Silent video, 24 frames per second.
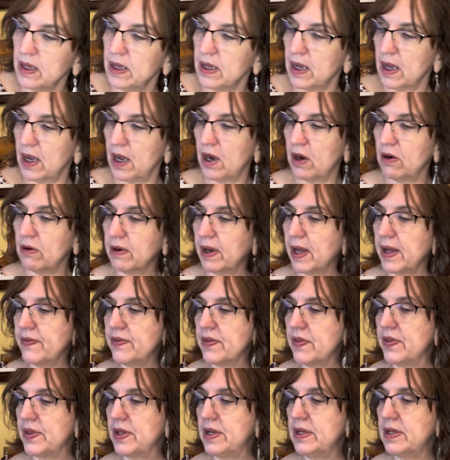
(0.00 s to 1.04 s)
All right, and
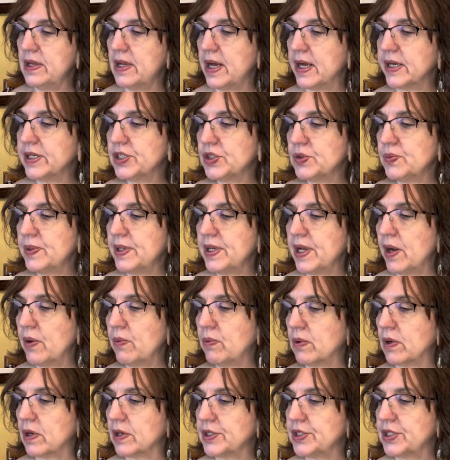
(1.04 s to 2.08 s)
then the next one I
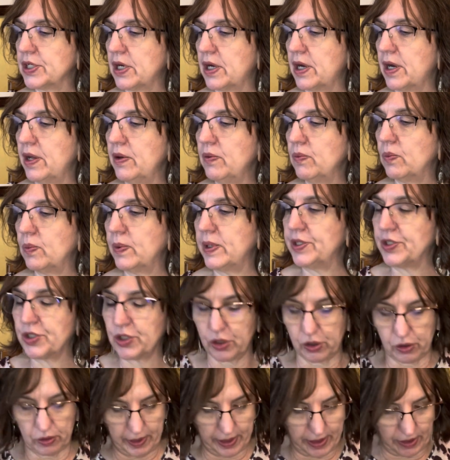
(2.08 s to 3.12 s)
worked on was
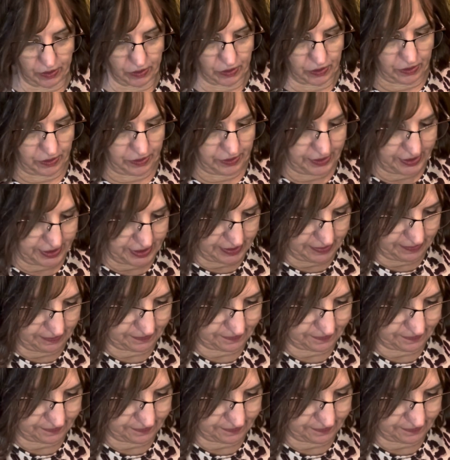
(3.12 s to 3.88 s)
Kringles.